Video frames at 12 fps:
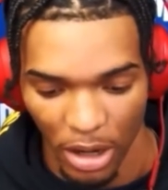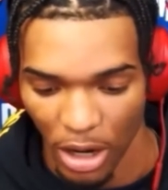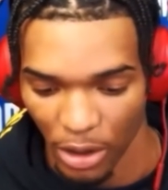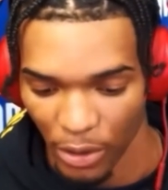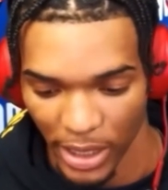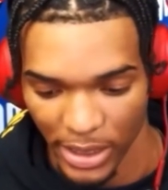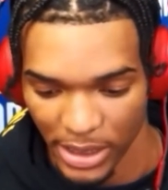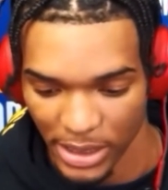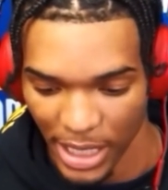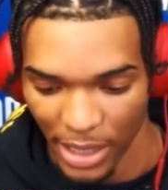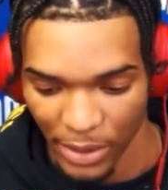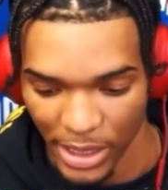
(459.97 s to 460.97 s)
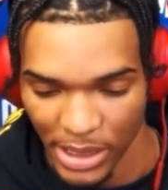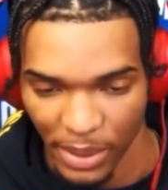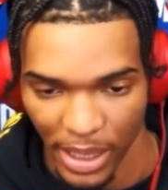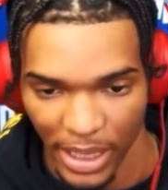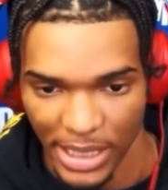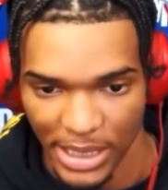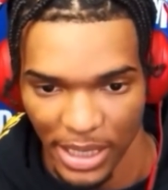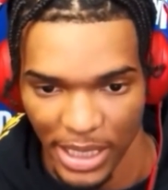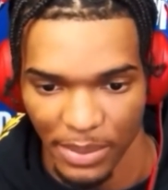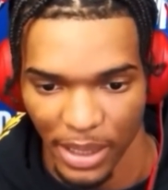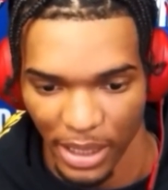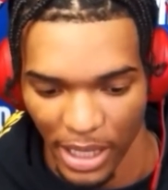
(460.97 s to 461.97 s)
all credit to Tyrese, man.
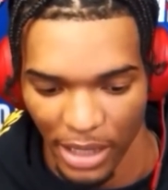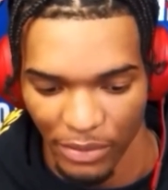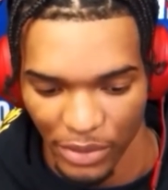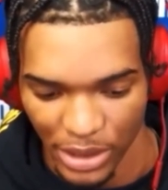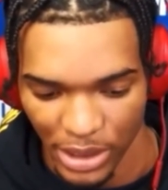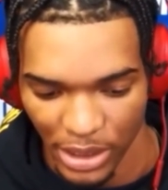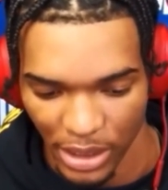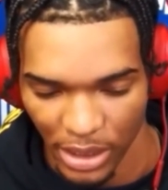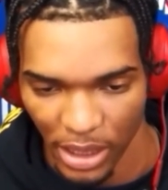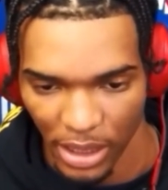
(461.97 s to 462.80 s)
That's my guy for sure,